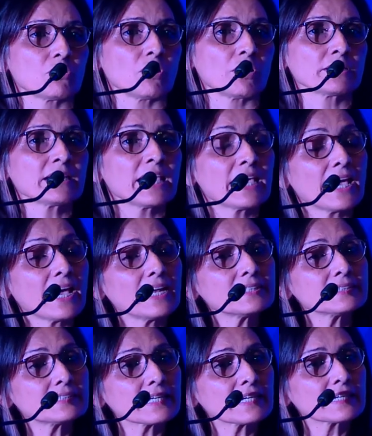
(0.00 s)
on.
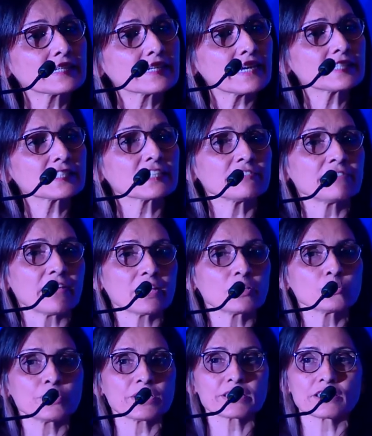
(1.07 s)
And they get
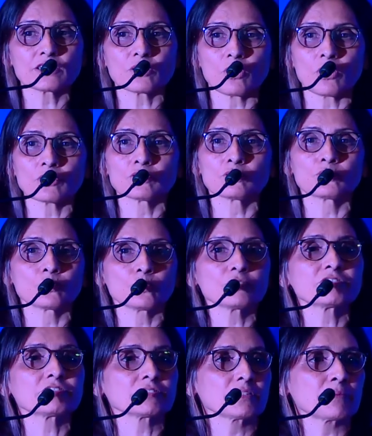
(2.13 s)
evaluated on
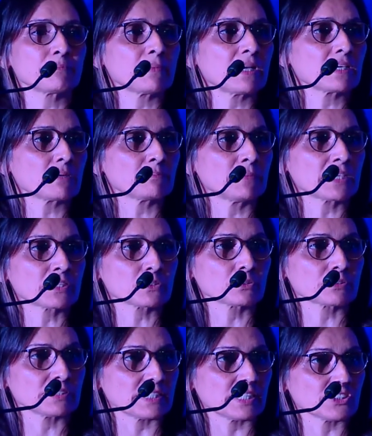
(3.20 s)
those mi micro
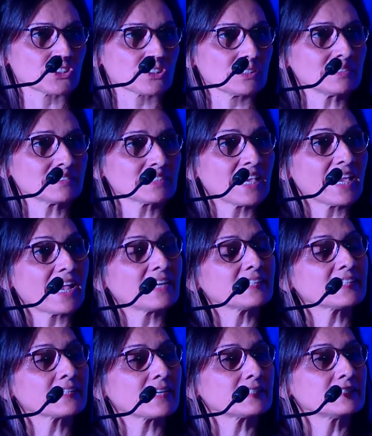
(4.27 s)
credentials and
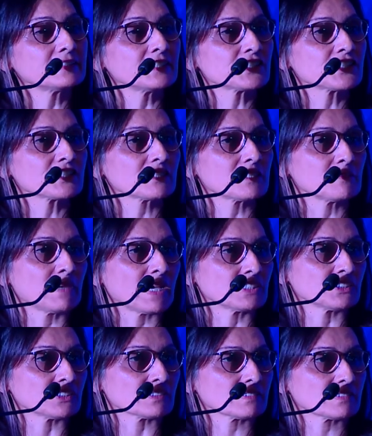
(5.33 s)
they get digital
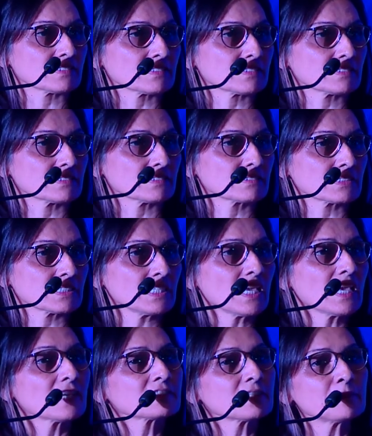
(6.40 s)
badges. Okay?
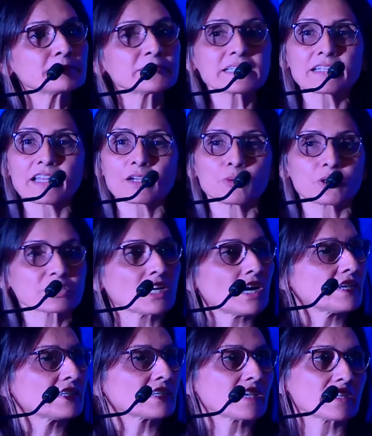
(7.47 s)
Something like what
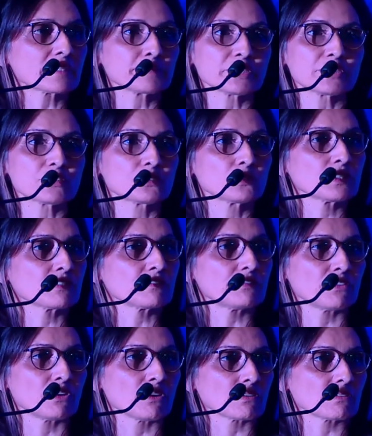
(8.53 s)
Khan Academy is doing
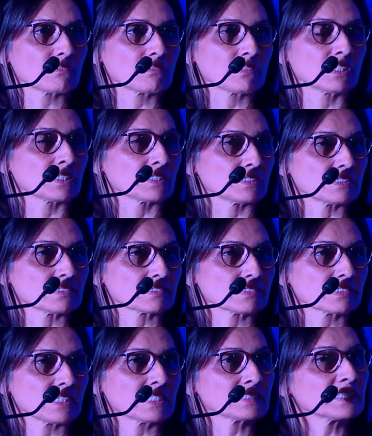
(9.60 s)
for
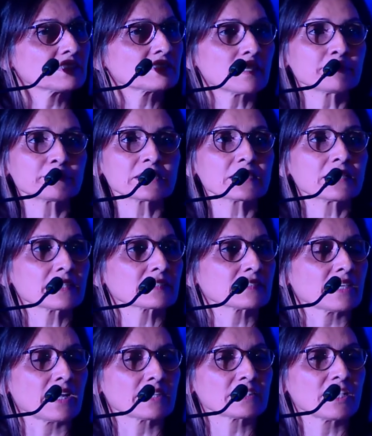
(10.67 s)
learners. I think something like
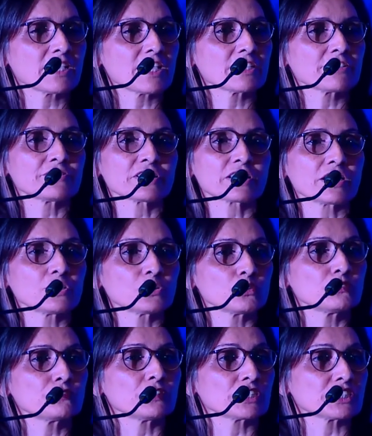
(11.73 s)
that, if we can
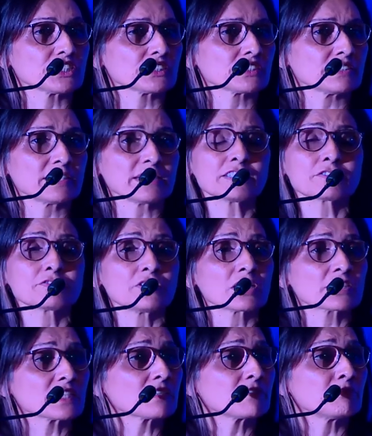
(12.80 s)
do for teachers, and it's
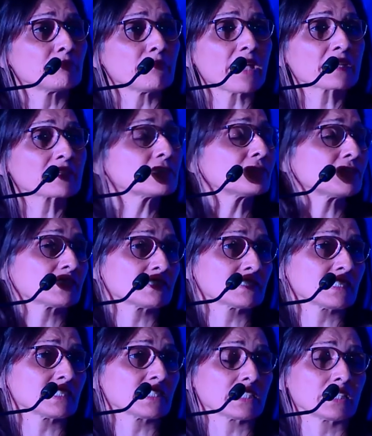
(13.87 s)
working
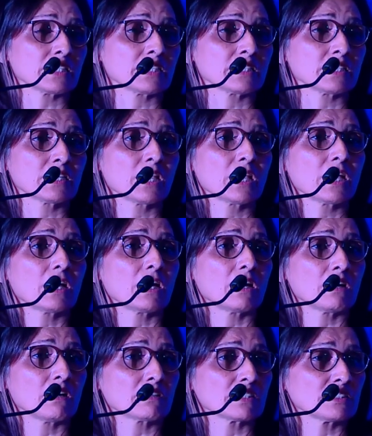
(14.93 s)
magnificently in,
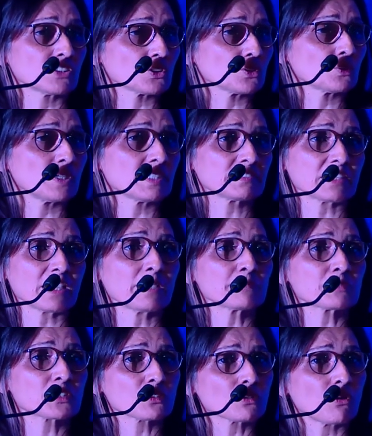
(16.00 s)
uh, in the US. I'm
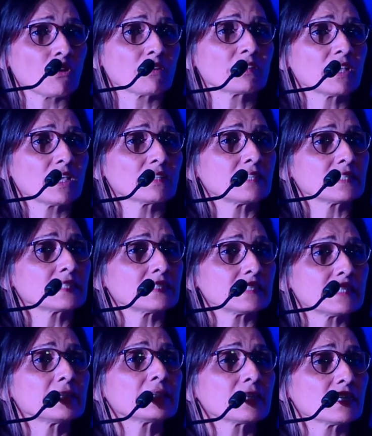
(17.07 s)
sure that in
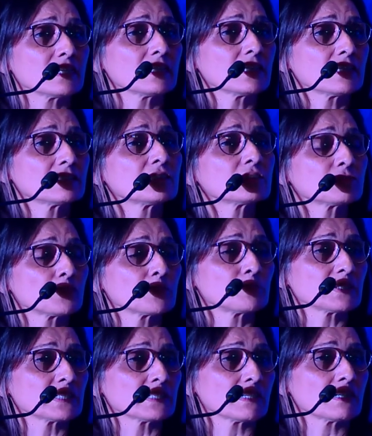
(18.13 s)
India, this would
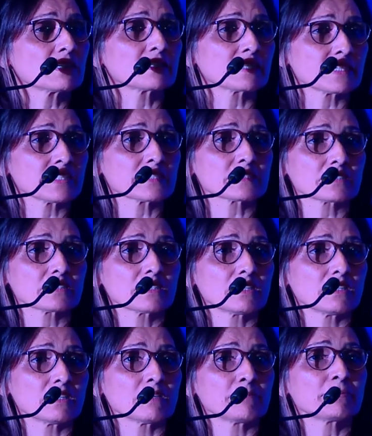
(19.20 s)
be a great
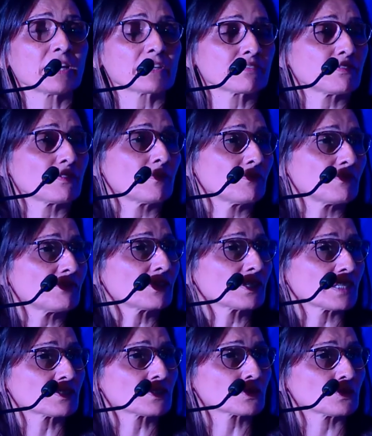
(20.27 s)
uh, platform for
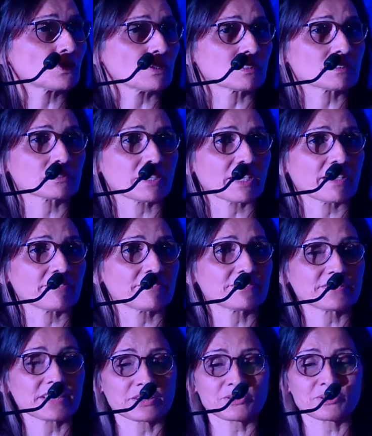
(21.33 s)
us to also have.
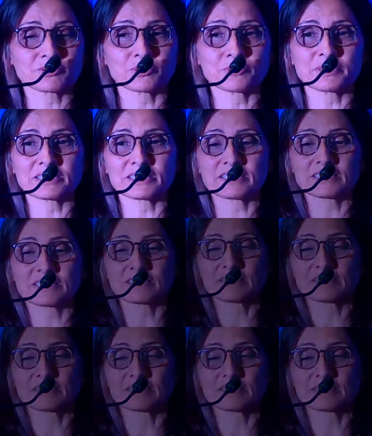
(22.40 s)
Thank you so much.